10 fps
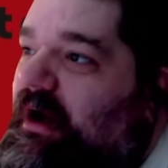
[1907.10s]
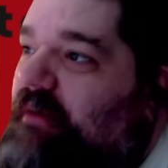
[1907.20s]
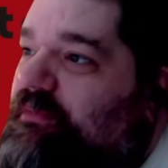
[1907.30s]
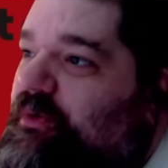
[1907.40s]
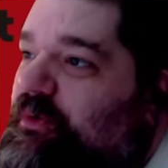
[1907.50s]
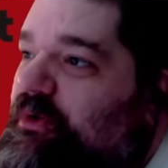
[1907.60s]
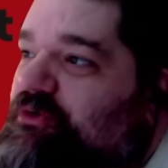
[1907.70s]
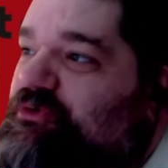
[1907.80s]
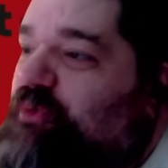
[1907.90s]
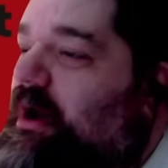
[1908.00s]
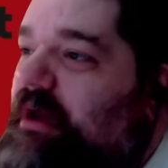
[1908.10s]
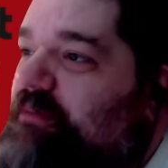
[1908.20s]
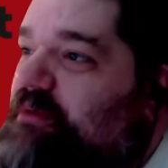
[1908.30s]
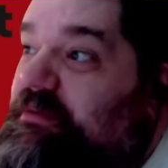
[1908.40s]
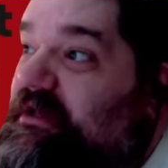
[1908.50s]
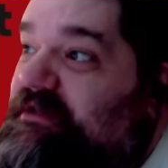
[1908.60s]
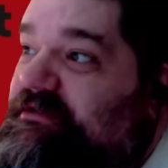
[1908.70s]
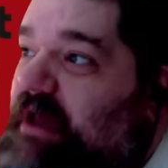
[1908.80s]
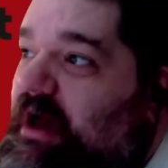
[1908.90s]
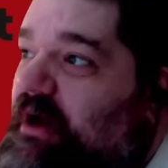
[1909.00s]
Who knows why? Maybe that's
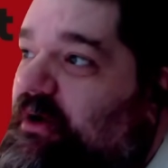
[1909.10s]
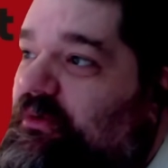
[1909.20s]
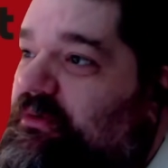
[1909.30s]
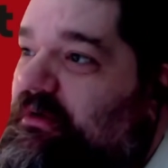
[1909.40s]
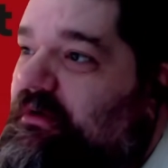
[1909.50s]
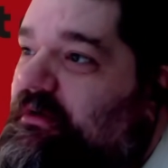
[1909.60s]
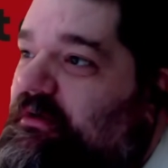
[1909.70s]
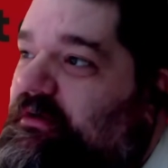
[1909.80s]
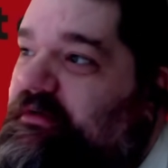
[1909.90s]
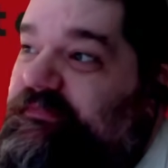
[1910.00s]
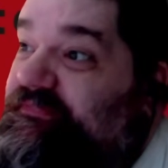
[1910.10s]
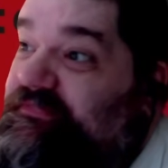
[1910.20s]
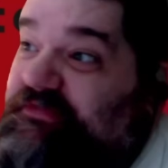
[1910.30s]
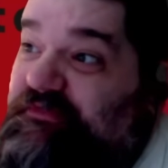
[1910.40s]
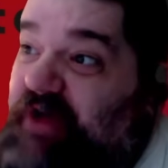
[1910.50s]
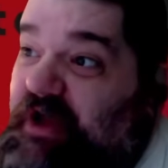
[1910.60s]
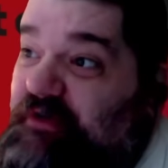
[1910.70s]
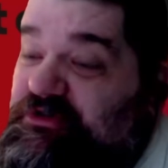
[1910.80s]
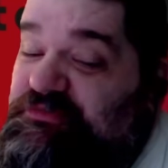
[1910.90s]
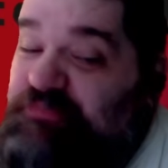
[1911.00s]
how the
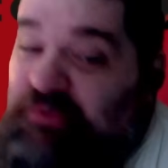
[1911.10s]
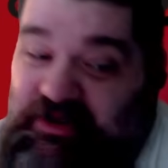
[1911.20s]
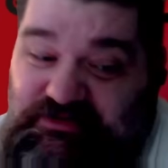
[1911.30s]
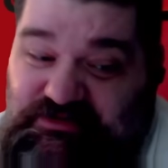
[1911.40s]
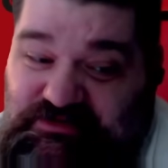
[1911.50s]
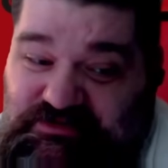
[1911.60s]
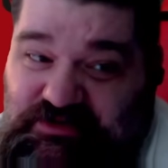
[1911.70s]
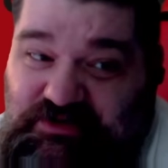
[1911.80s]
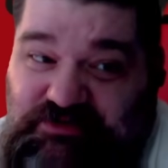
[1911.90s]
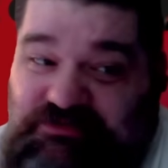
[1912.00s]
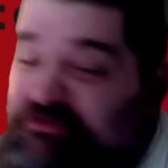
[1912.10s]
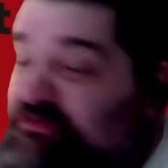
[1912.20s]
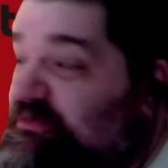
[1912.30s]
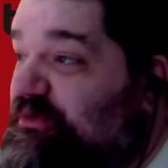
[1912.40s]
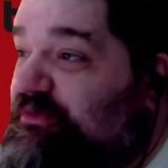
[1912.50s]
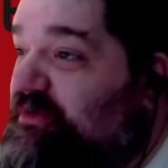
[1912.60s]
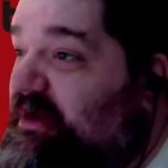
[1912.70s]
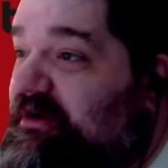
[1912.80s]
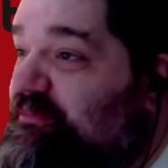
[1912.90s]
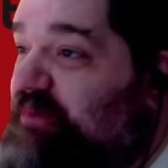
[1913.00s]
virus spreads, is through
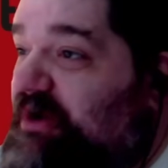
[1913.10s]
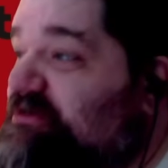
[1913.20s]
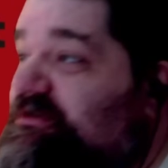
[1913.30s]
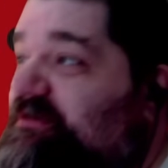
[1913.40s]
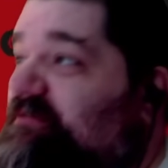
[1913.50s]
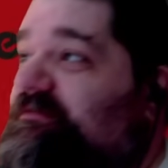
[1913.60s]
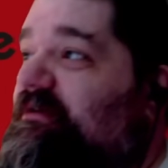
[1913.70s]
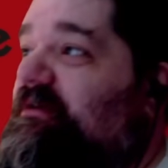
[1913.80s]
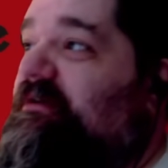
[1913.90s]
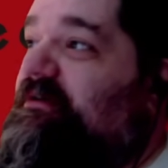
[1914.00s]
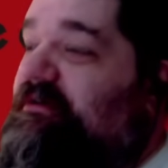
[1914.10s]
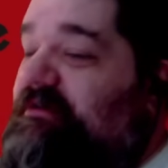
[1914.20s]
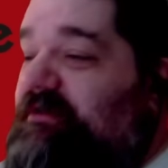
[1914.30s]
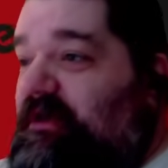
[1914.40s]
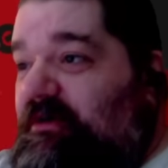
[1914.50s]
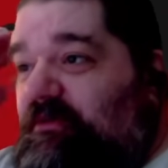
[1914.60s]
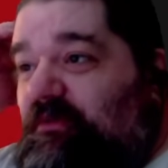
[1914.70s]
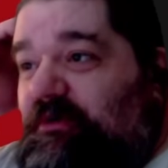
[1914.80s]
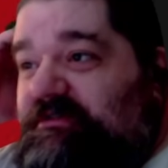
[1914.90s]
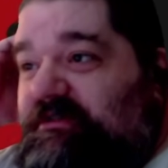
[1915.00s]
that combustion. You know,
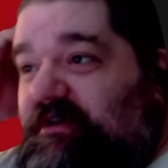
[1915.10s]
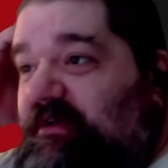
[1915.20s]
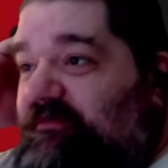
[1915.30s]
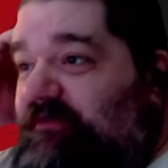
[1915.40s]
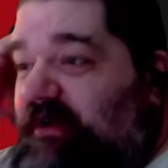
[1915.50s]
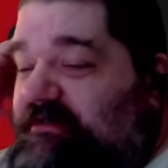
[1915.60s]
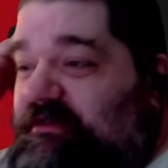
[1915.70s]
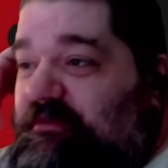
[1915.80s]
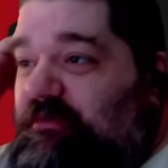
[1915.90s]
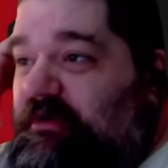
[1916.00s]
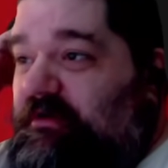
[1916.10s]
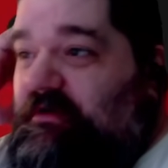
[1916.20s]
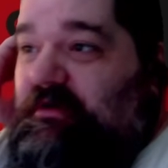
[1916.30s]
once it infects someone,